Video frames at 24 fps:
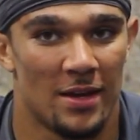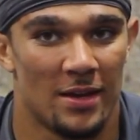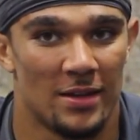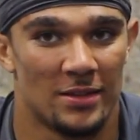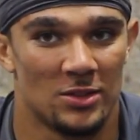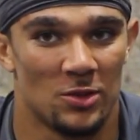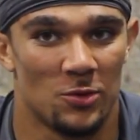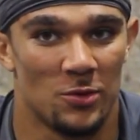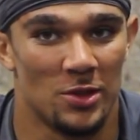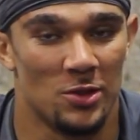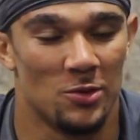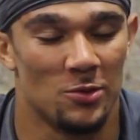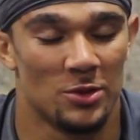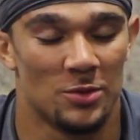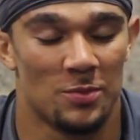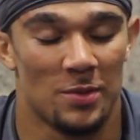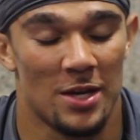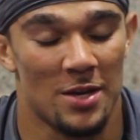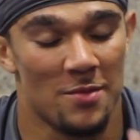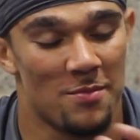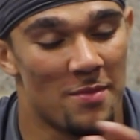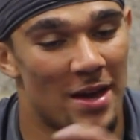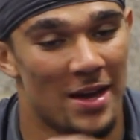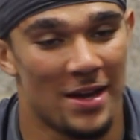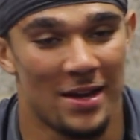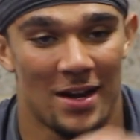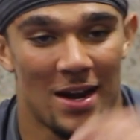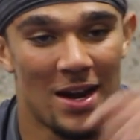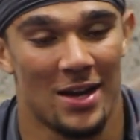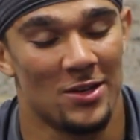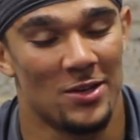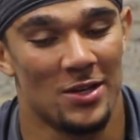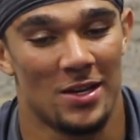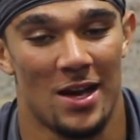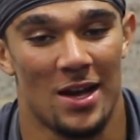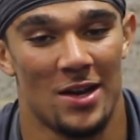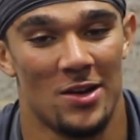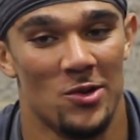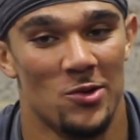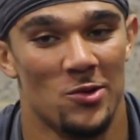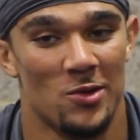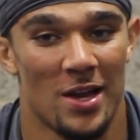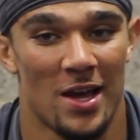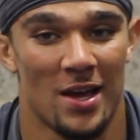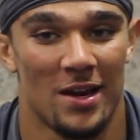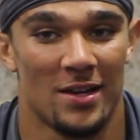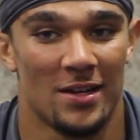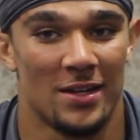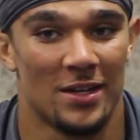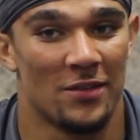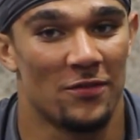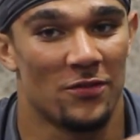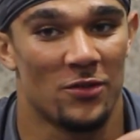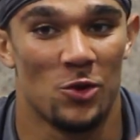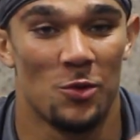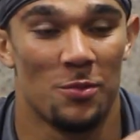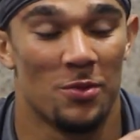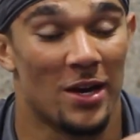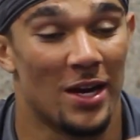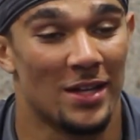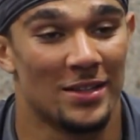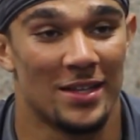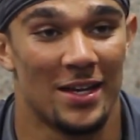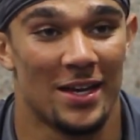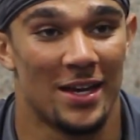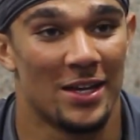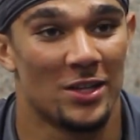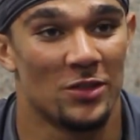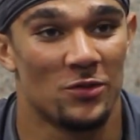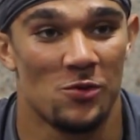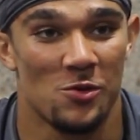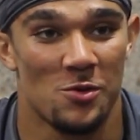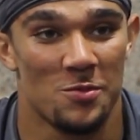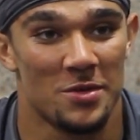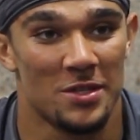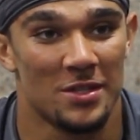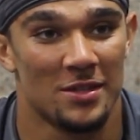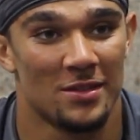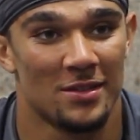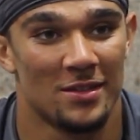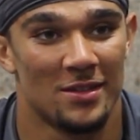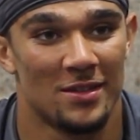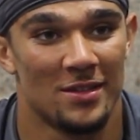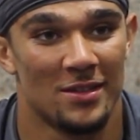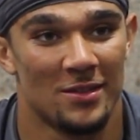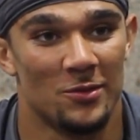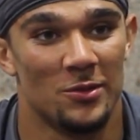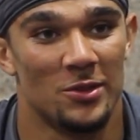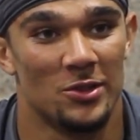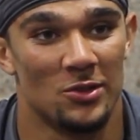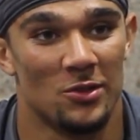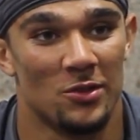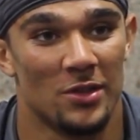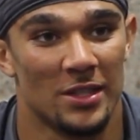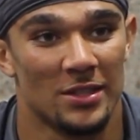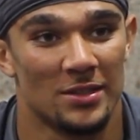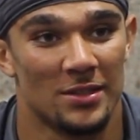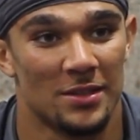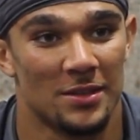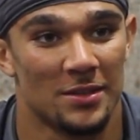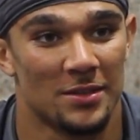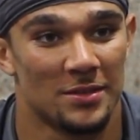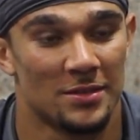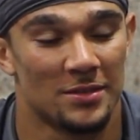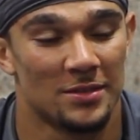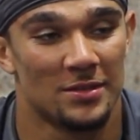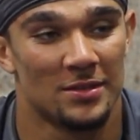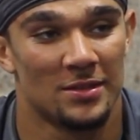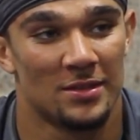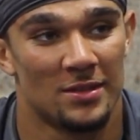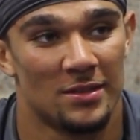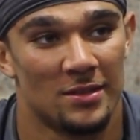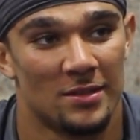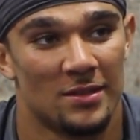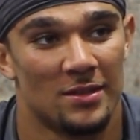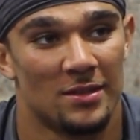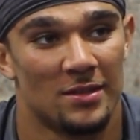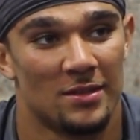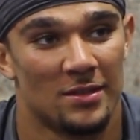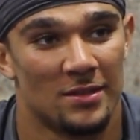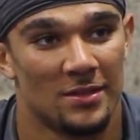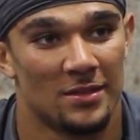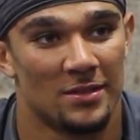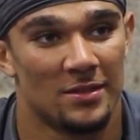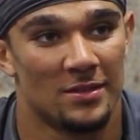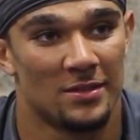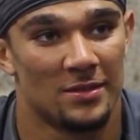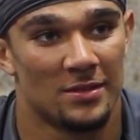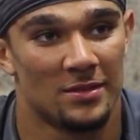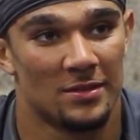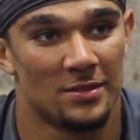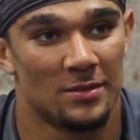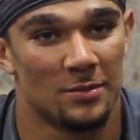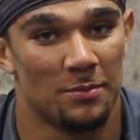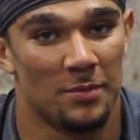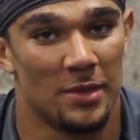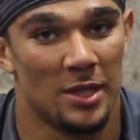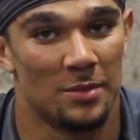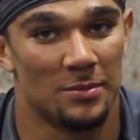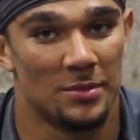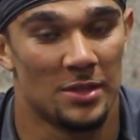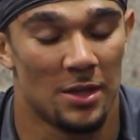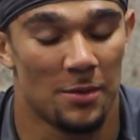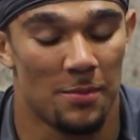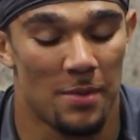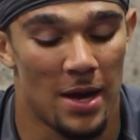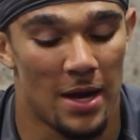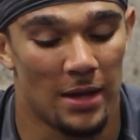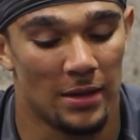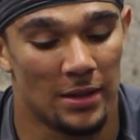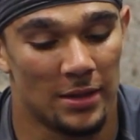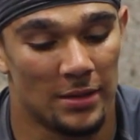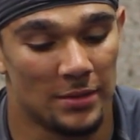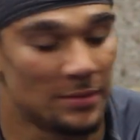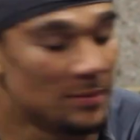So we knew he was playing man, and I knew that if Cooper got that edge for me, he's gonna get there. Get him to the pylon.